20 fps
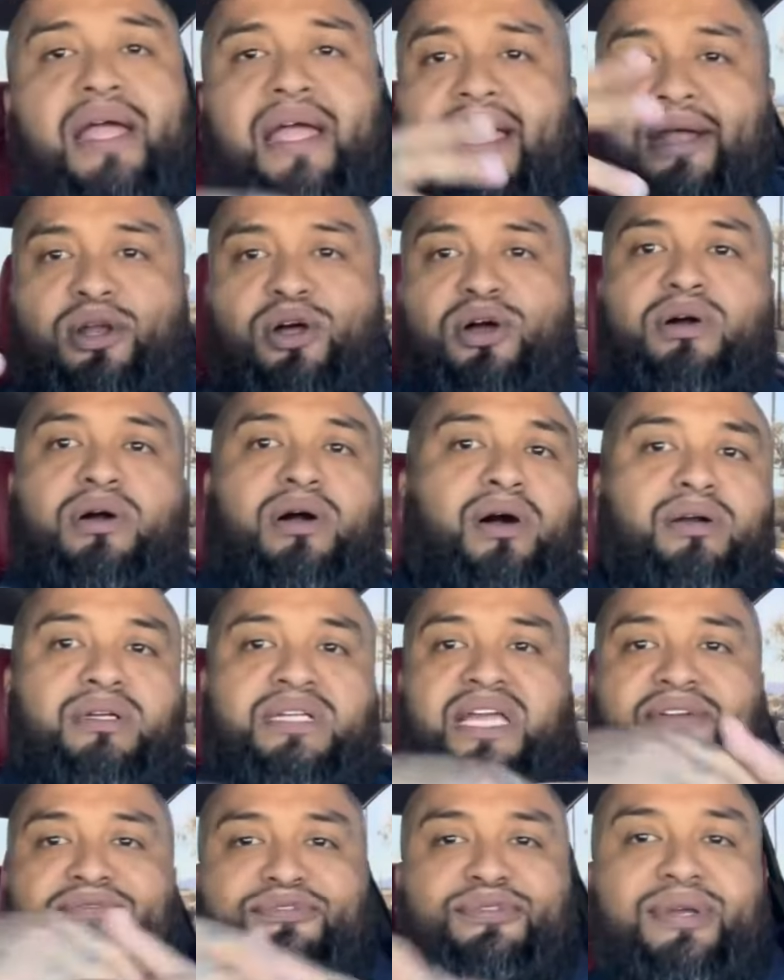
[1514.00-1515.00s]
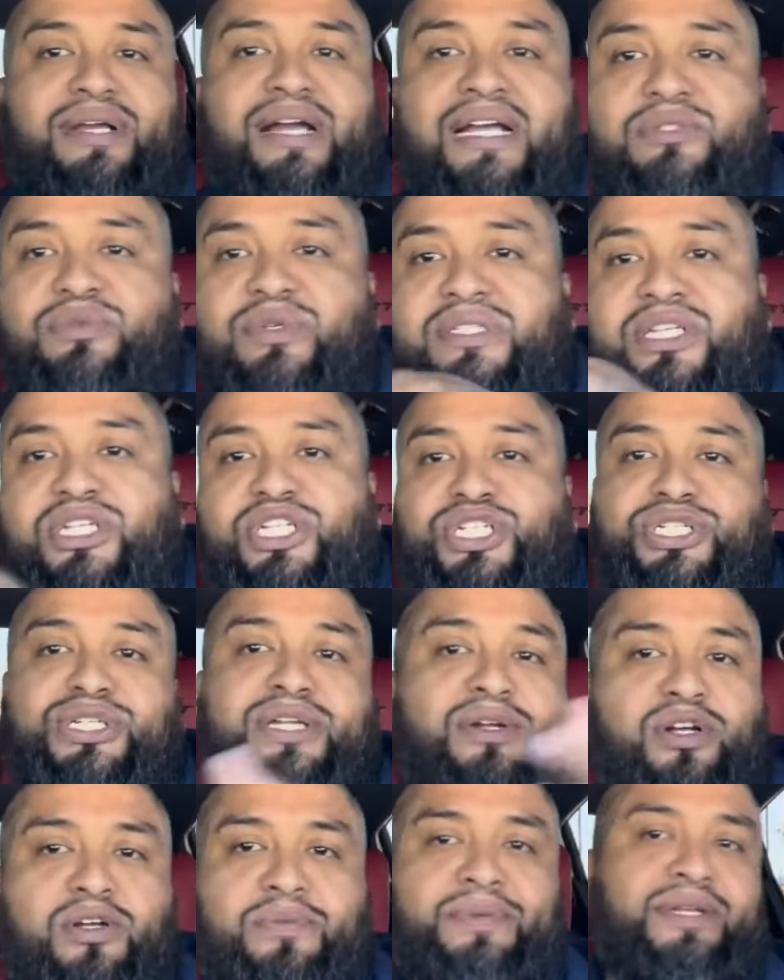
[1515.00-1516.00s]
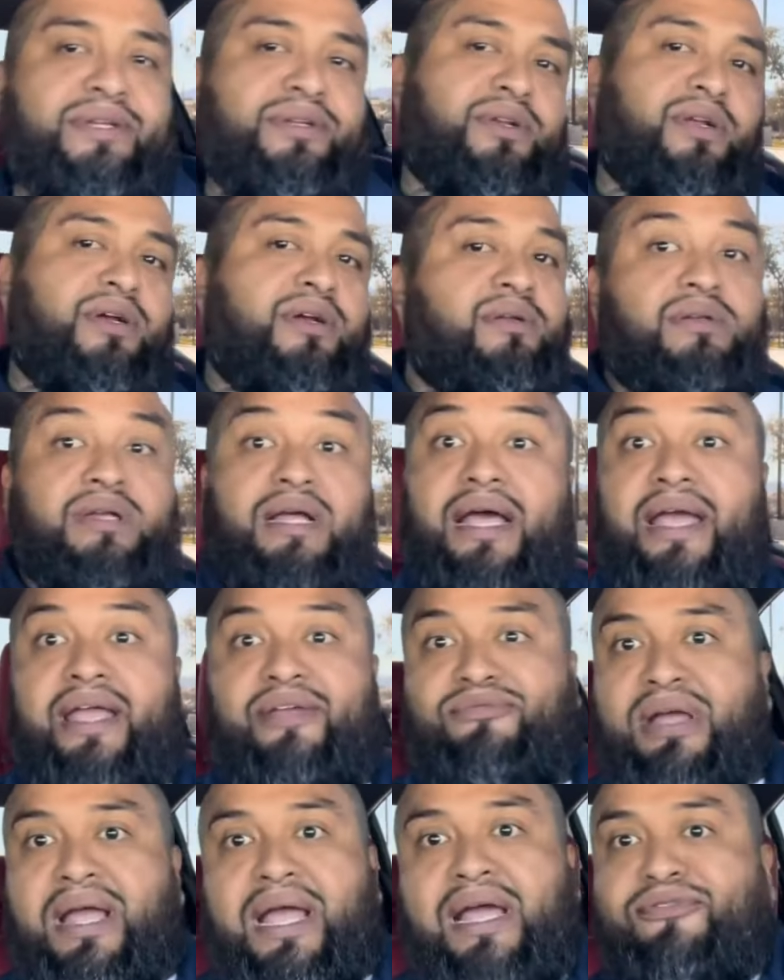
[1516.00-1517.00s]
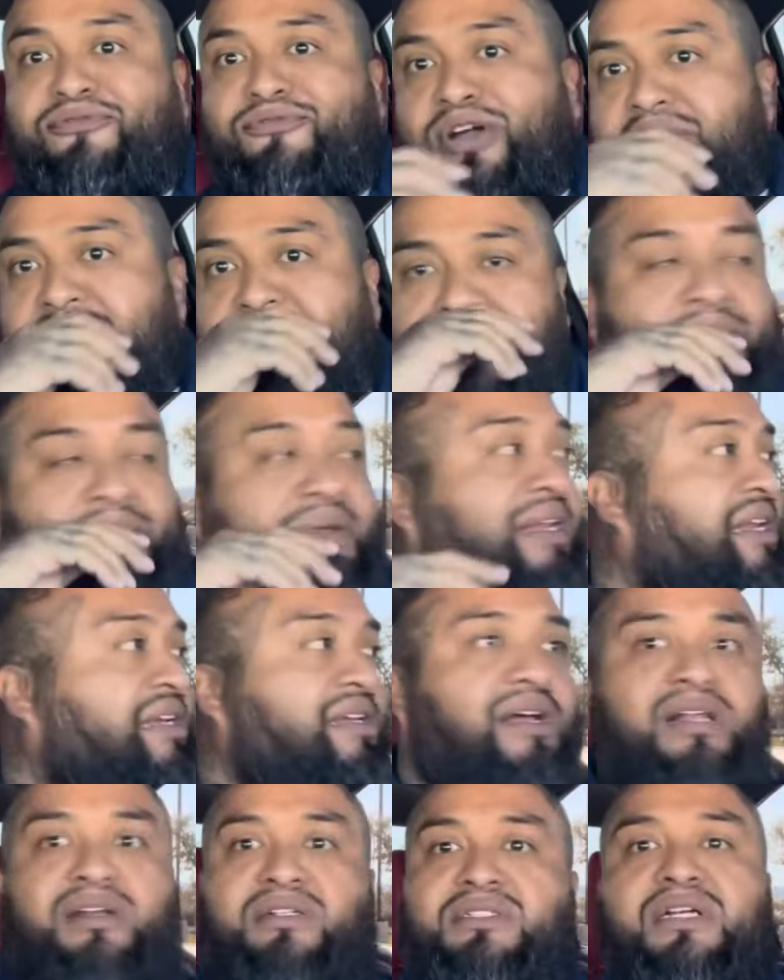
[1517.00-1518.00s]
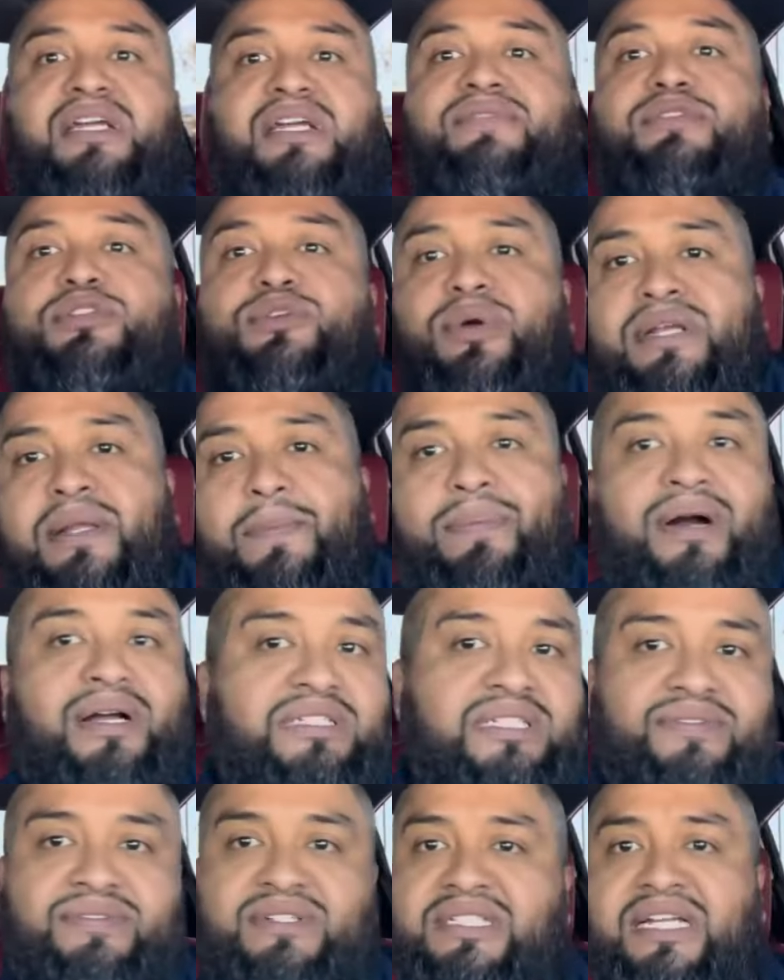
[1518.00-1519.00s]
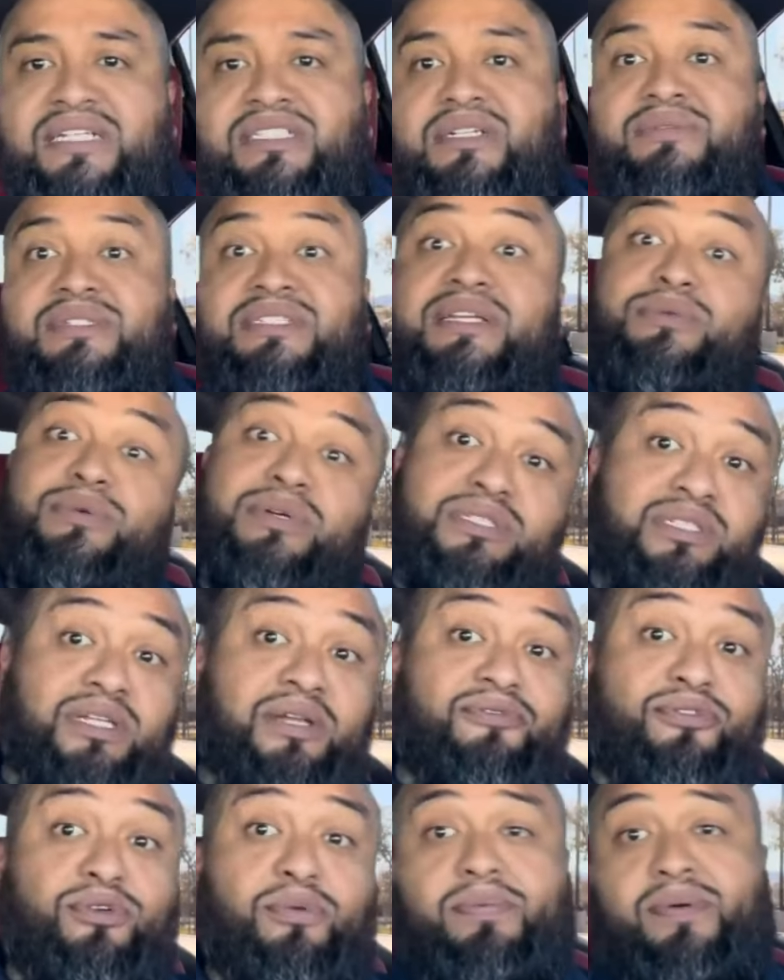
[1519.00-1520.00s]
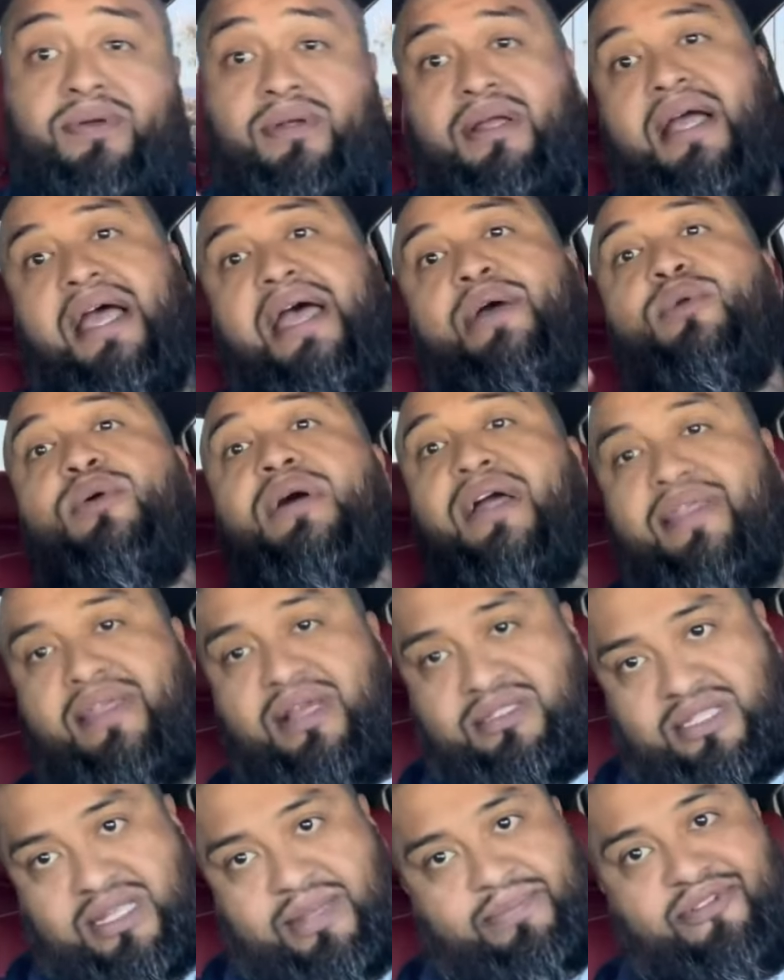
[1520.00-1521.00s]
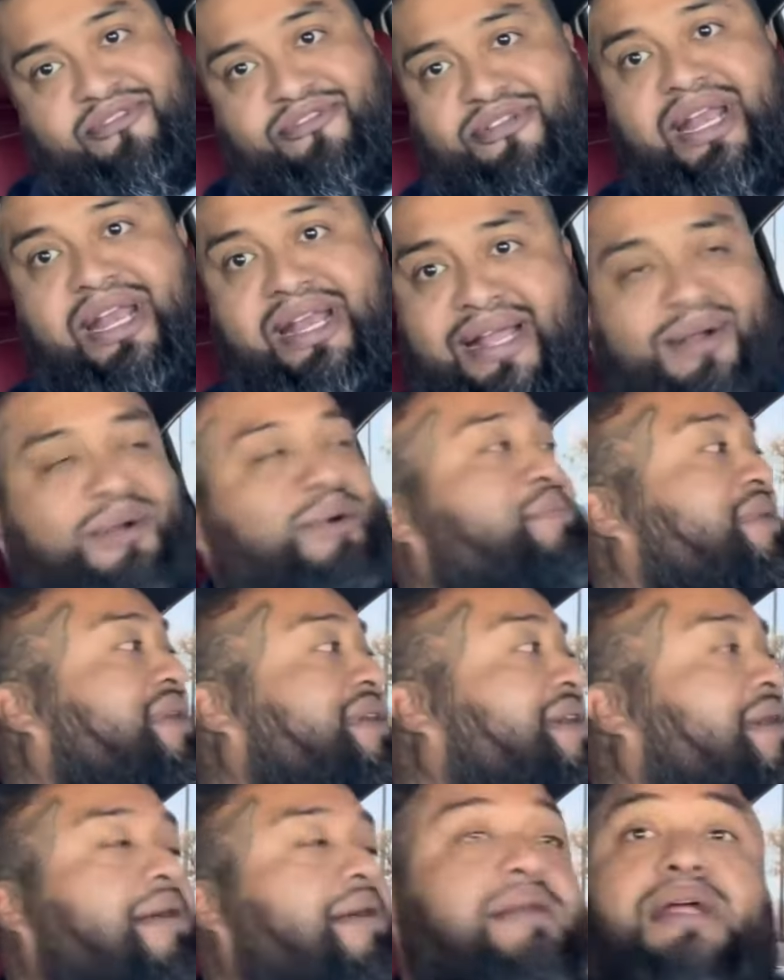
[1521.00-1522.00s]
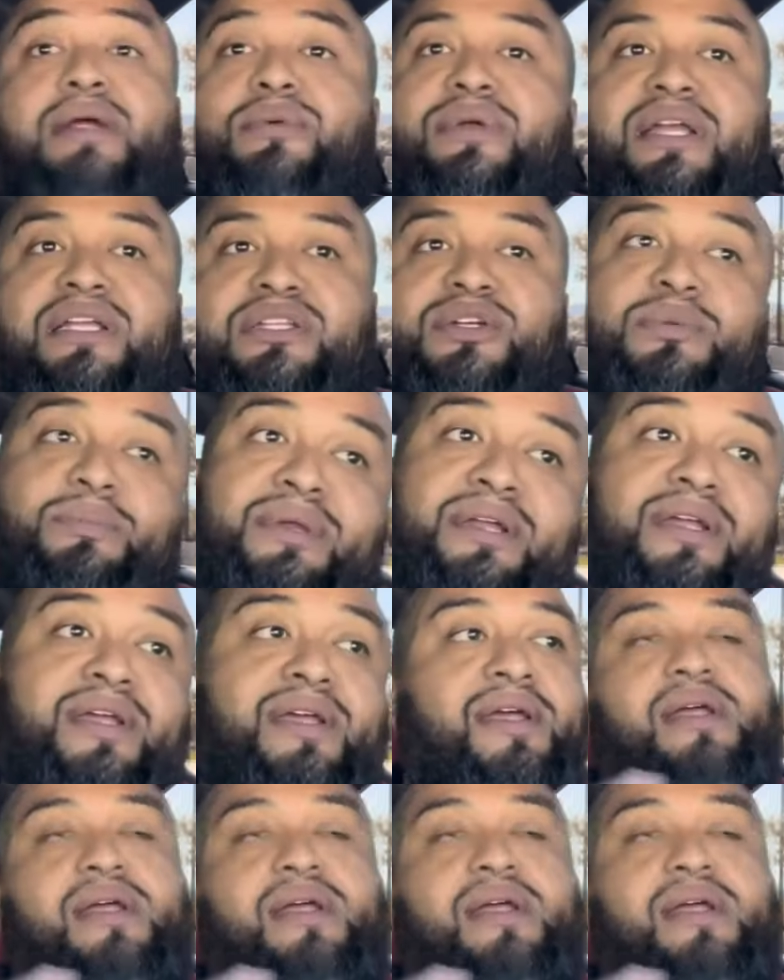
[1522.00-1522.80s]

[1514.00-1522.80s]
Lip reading: And I'll gift you guys with this shit, homie, you know? If I had fucking $1 million, I'll give you $20 every time somebody say, what's up, fool? But I don't have that type of feria, homie. I'm not rich, homie.